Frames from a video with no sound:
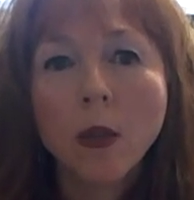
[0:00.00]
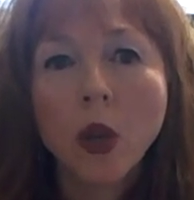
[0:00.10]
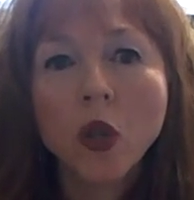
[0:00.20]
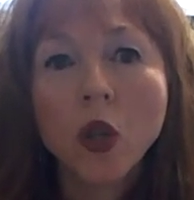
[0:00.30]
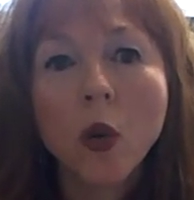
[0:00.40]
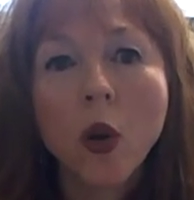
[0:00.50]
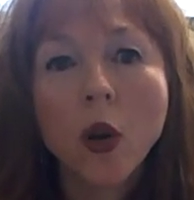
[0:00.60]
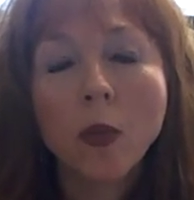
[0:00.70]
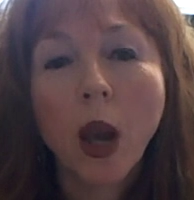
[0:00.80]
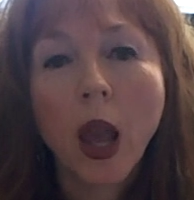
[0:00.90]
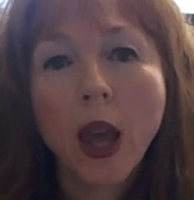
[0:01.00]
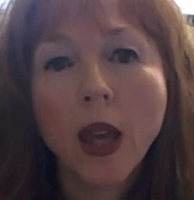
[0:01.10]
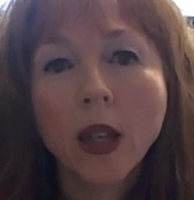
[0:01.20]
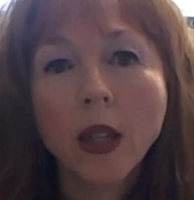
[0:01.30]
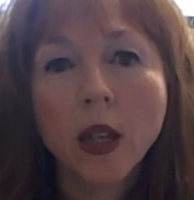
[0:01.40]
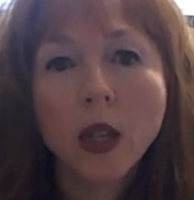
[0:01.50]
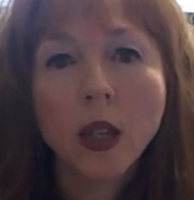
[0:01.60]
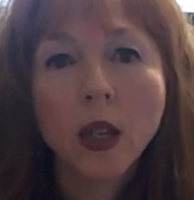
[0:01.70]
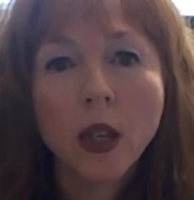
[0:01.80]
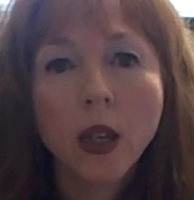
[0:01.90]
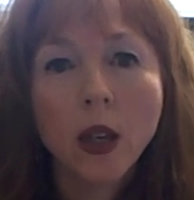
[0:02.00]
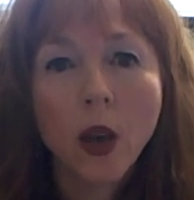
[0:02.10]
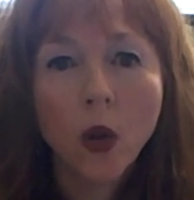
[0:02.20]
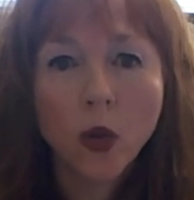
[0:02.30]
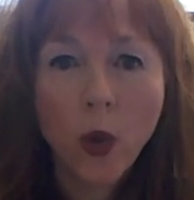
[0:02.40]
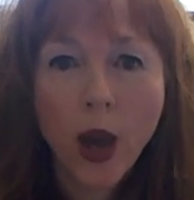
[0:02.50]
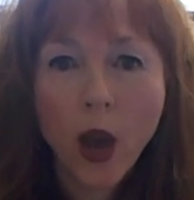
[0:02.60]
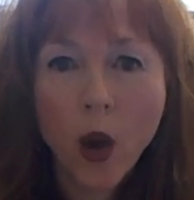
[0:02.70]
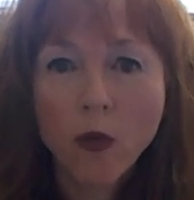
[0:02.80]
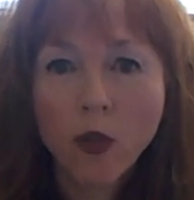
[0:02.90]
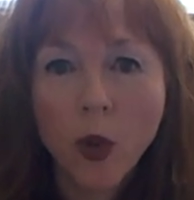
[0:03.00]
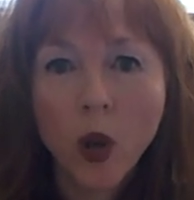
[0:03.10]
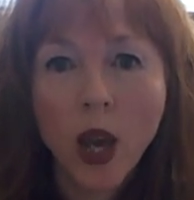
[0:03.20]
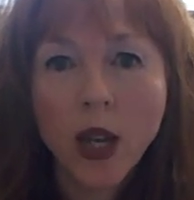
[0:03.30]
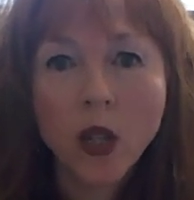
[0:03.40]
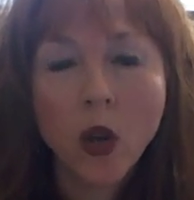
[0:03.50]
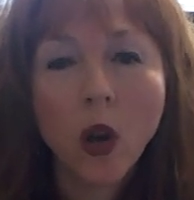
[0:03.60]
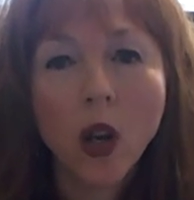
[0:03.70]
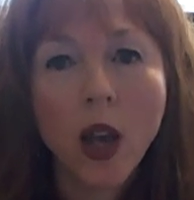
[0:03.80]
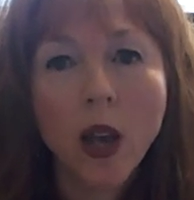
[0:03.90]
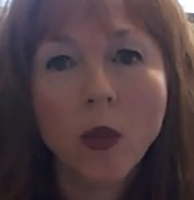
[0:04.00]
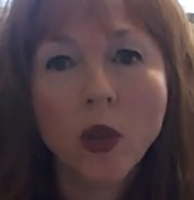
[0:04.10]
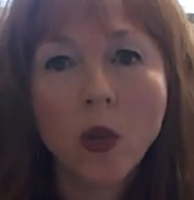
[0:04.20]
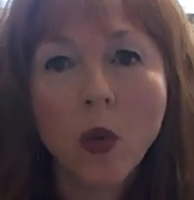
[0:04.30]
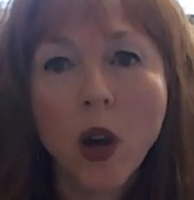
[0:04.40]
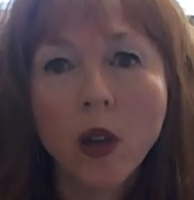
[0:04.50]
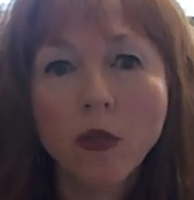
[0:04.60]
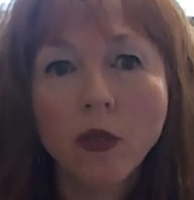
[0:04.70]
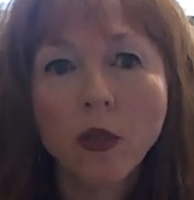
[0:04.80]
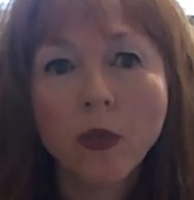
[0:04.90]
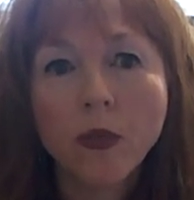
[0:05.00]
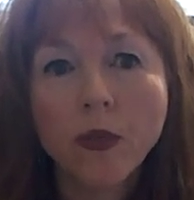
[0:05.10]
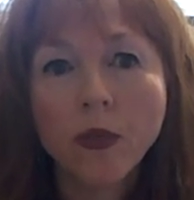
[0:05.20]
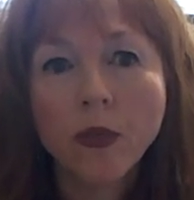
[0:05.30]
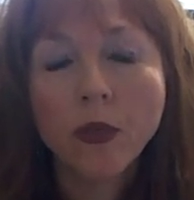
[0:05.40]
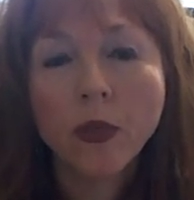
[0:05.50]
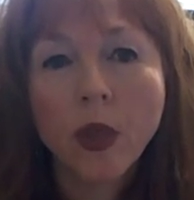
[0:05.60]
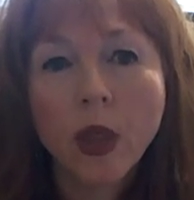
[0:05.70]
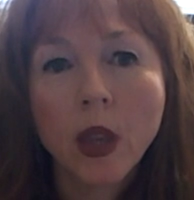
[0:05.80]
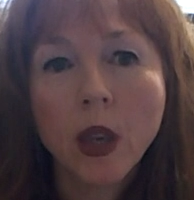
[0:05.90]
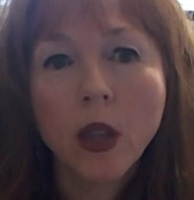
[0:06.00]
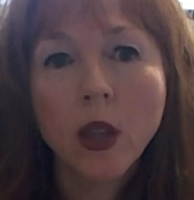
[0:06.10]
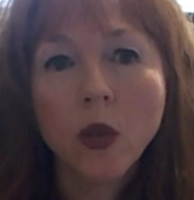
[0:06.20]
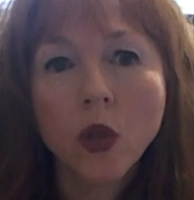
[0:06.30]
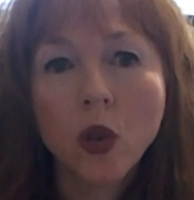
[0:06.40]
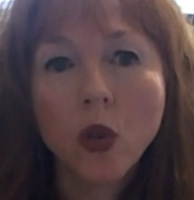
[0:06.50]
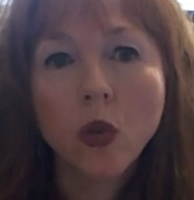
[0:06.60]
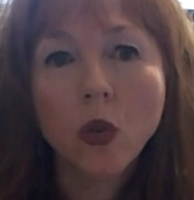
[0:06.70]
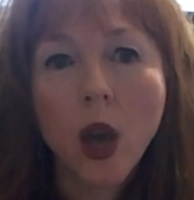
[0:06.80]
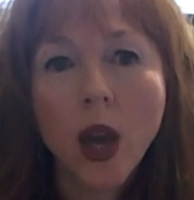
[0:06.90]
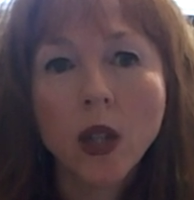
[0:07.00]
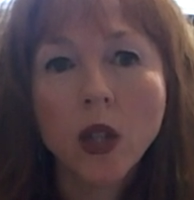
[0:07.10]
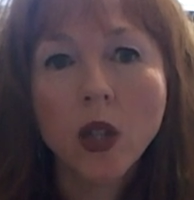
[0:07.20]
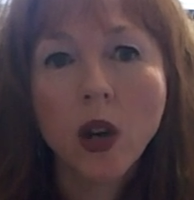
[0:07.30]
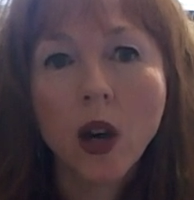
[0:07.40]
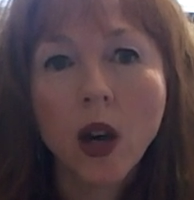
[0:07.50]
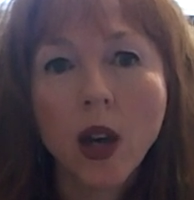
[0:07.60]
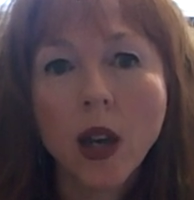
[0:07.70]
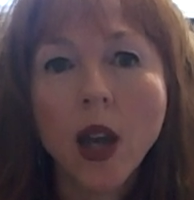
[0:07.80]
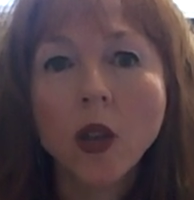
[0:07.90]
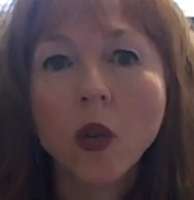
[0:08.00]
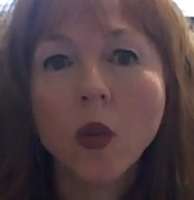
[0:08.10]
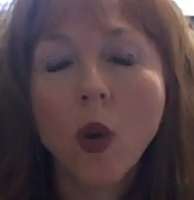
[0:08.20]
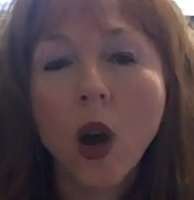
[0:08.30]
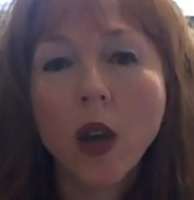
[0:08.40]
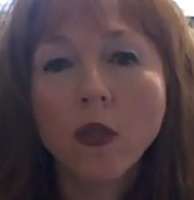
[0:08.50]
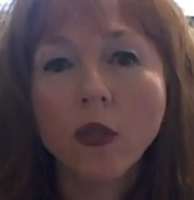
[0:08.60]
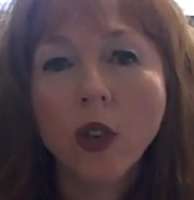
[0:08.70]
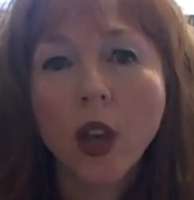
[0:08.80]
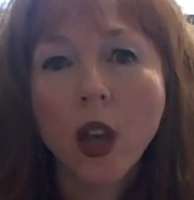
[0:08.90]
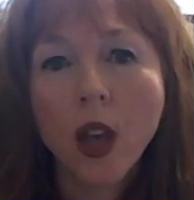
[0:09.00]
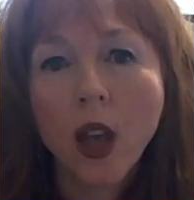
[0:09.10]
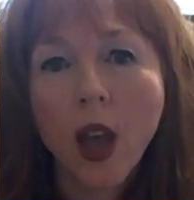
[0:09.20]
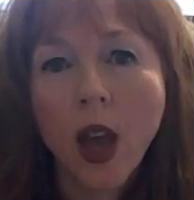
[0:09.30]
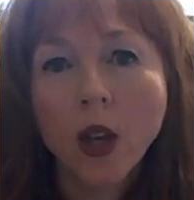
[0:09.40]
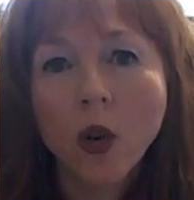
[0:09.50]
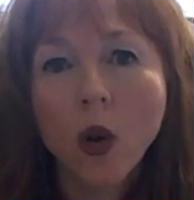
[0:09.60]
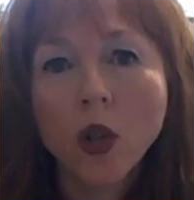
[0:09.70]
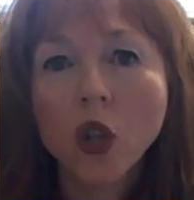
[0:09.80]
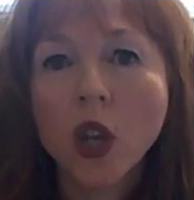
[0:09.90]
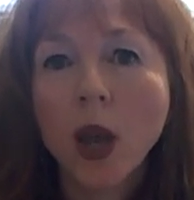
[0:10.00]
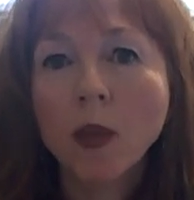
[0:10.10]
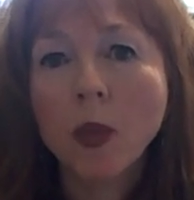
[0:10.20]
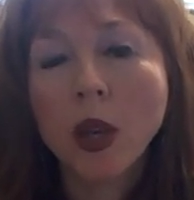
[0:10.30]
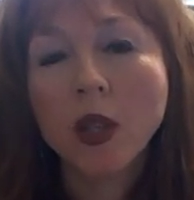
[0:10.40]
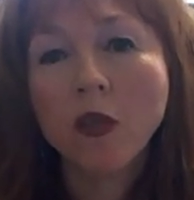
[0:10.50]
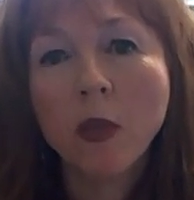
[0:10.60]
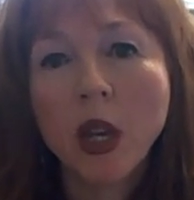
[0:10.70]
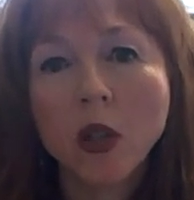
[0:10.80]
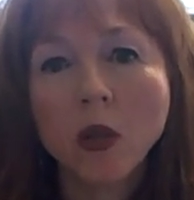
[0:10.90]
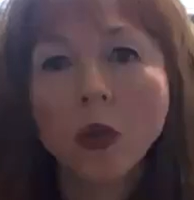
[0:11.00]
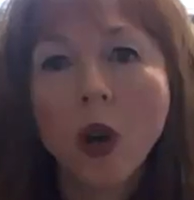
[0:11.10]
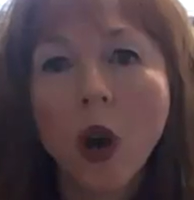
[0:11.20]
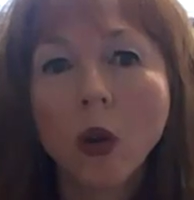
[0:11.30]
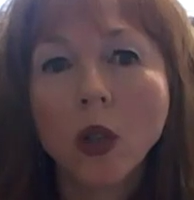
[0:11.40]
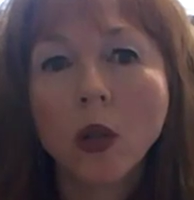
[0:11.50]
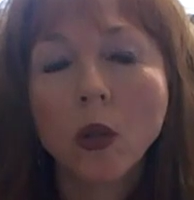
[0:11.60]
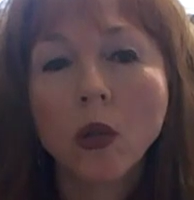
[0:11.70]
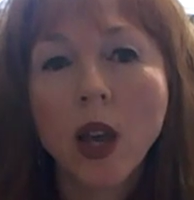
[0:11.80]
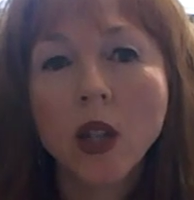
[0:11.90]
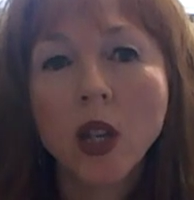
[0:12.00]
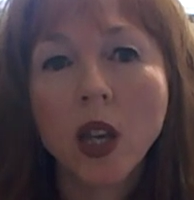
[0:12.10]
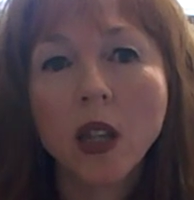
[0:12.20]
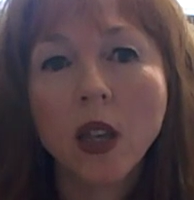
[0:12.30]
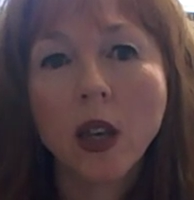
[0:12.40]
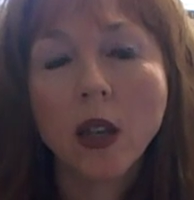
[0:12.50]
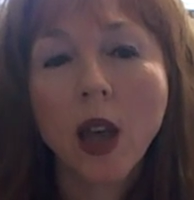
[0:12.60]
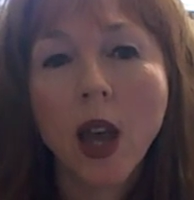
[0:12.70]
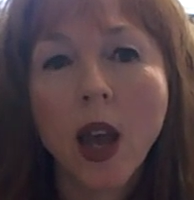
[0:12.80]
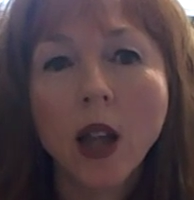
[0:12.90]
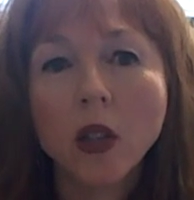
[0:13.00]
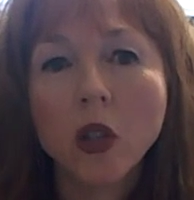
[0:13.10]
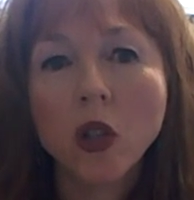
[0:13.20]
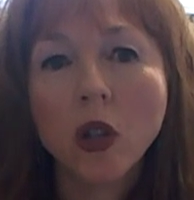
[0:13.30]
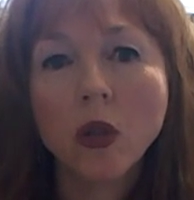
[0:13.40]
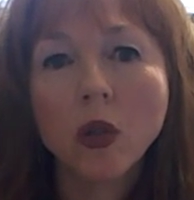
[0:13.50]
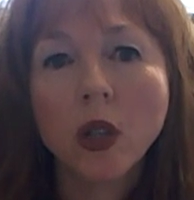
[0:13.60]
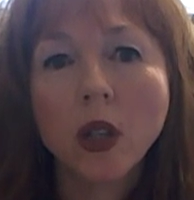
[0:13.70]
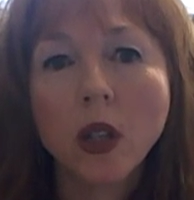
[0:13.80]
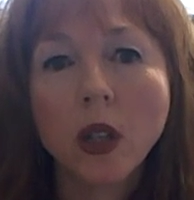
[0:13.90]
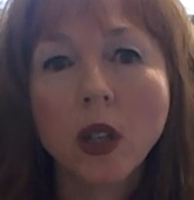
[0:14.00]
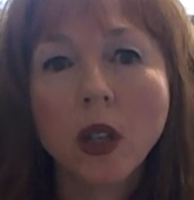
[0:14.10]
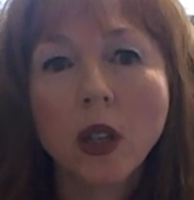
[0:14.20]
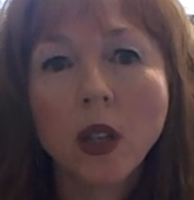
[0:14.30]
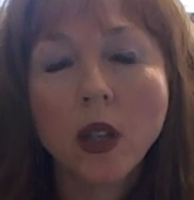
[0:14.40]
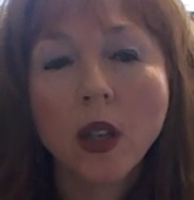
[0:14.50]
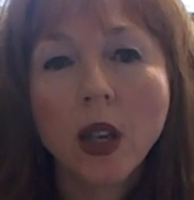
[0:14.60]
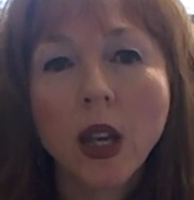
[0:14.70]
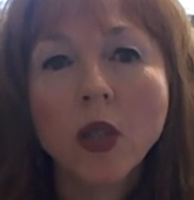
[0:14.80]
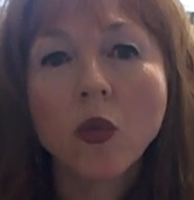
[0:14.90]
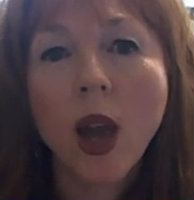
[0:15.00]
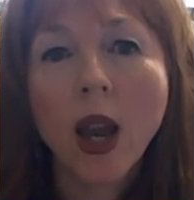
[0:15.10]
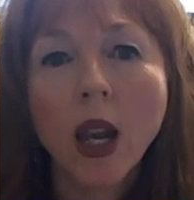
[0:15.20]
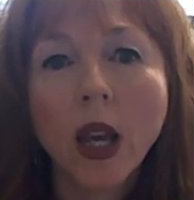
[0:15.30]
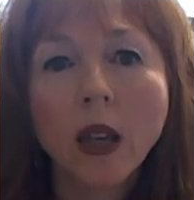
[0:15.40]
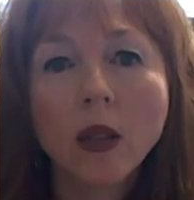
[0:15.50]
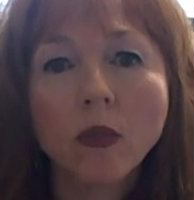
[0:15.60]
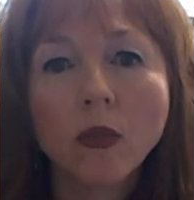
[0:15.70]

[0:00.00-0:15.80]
because you were on a plane on the way home from your latest holiday with your wife. There is you and a sky and your wife and a cross-shaped piece of metal holding all that together at altitude. It's rattling.